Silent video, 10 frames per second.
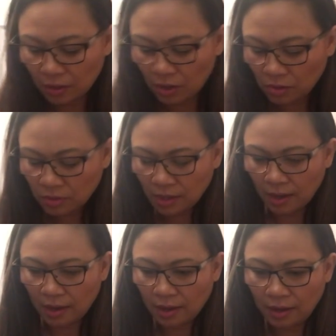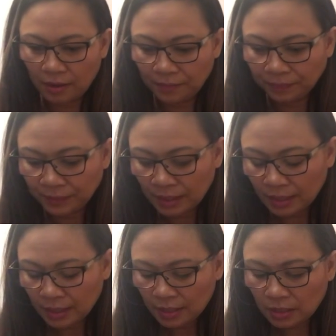Okay,
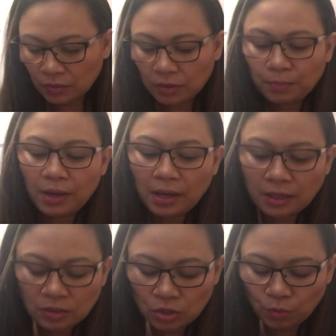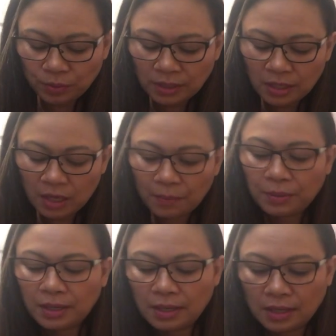so in the box, you open it up,
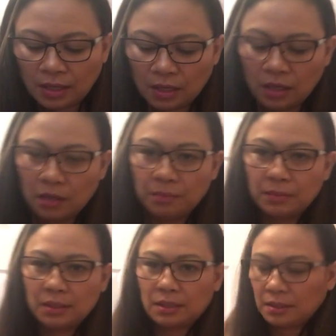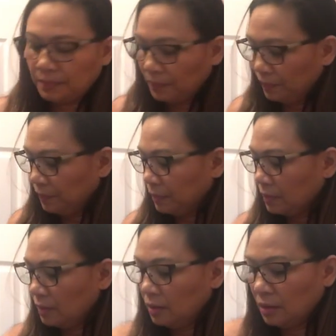it comes,
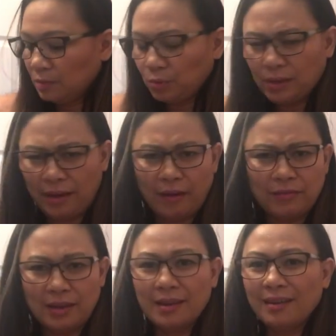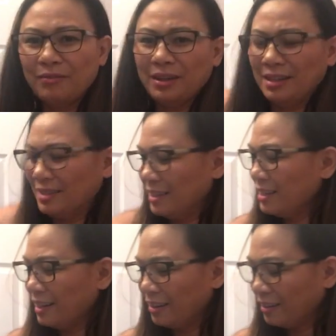it's pretty heavy. Put this
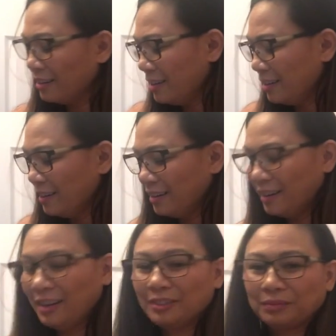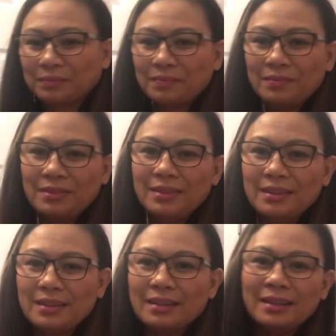in here.
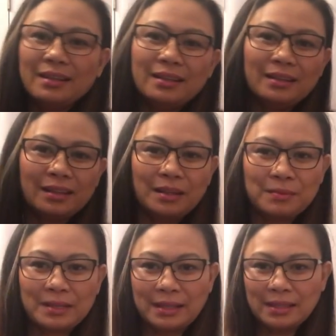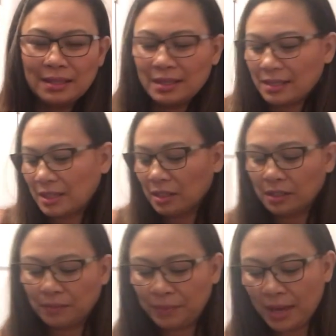It comes like this, has a
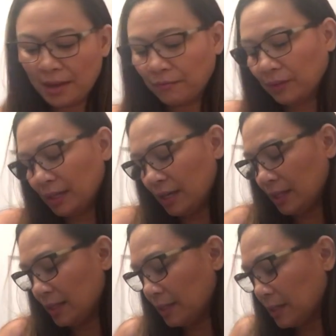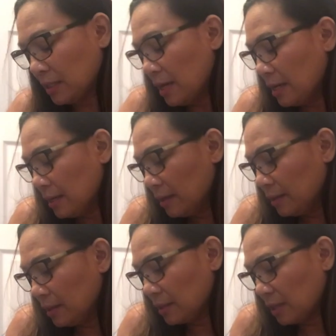little pamphlet, and this
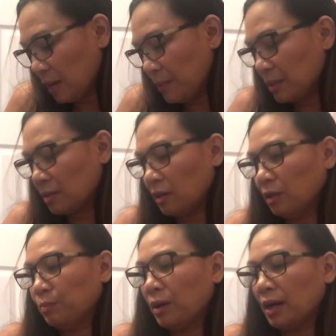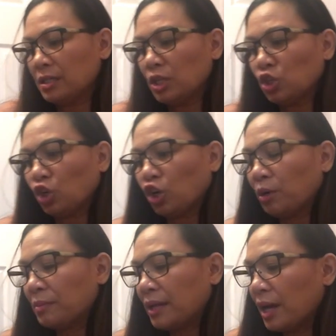time it's called
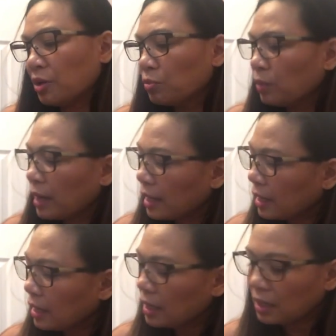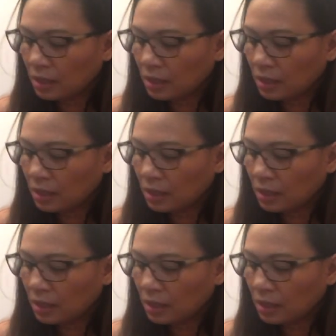BoxyCharm Getaway,